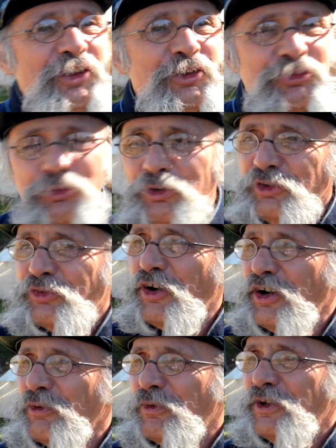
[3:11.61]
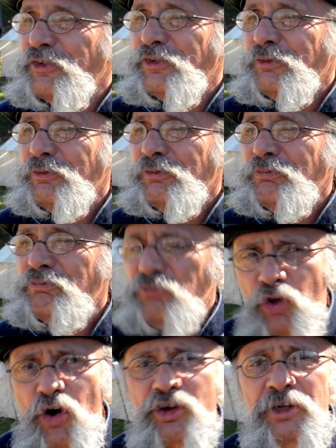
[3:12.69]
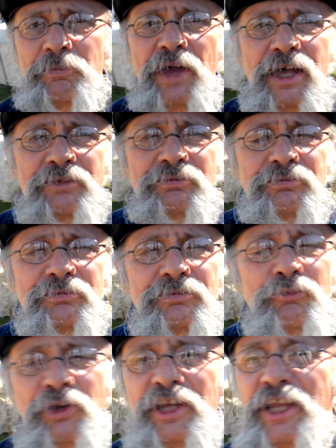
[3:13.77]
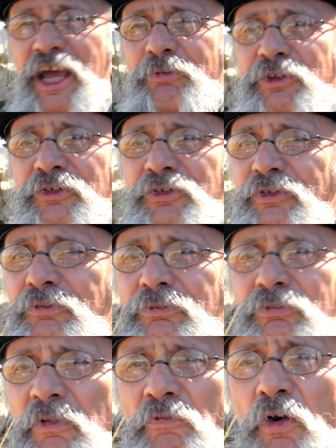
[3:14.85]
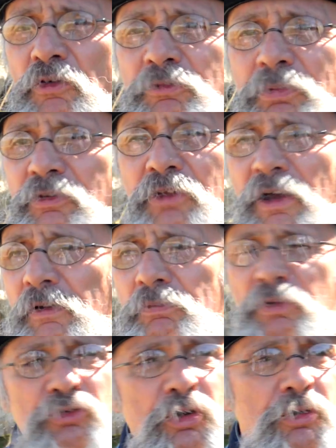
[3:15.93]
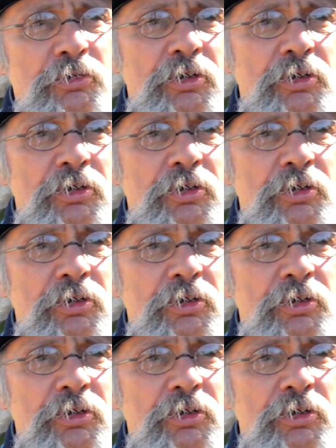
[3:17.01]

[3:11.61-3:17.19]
the story started was talking about reenactments. I've been told